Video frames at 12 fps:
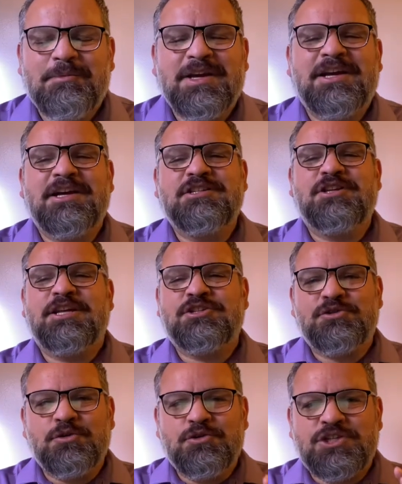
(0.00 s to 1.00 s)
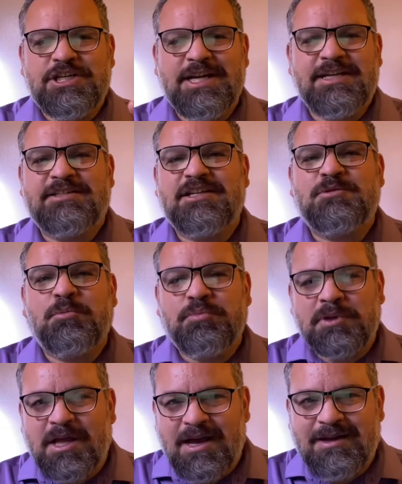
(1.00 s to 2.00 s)
because it's through Jesus'
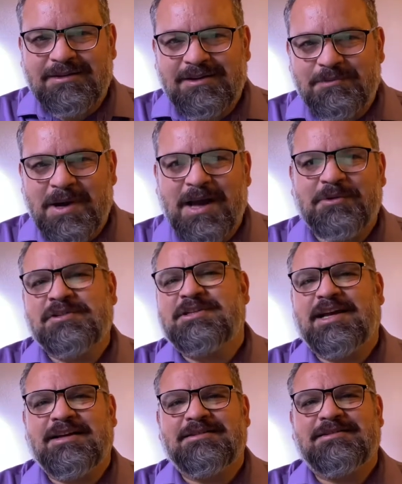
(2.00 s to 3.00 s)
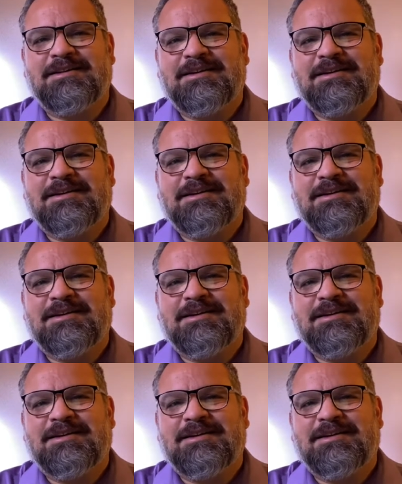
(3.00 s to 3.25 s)
blood, the Bible says,